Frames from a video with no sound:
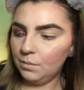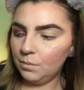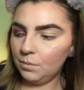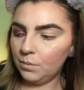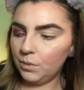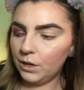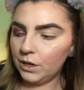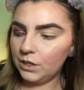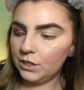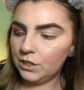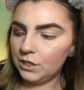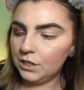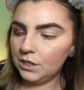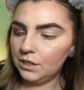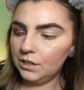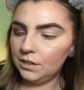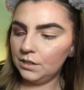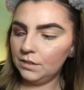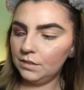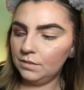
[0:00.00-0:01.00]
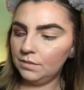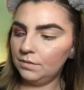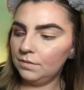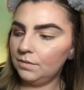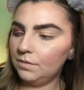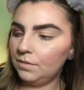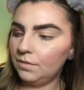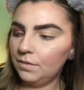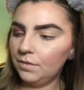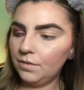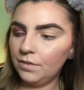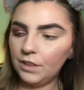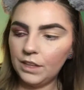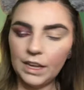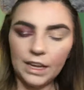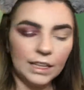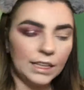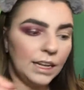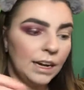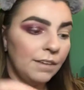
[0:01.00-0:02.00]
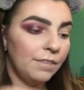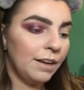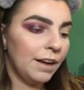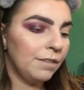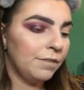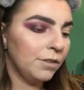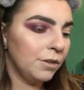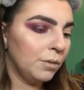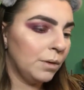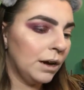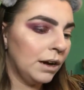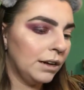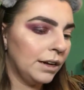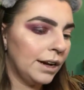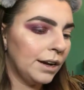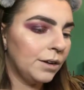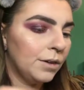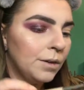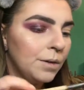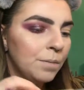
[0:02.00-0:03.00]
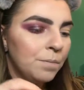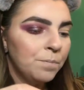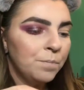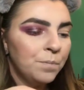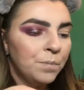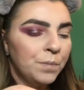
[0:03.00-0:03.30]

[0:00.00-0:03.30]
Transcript: brush thing that I've had for a while now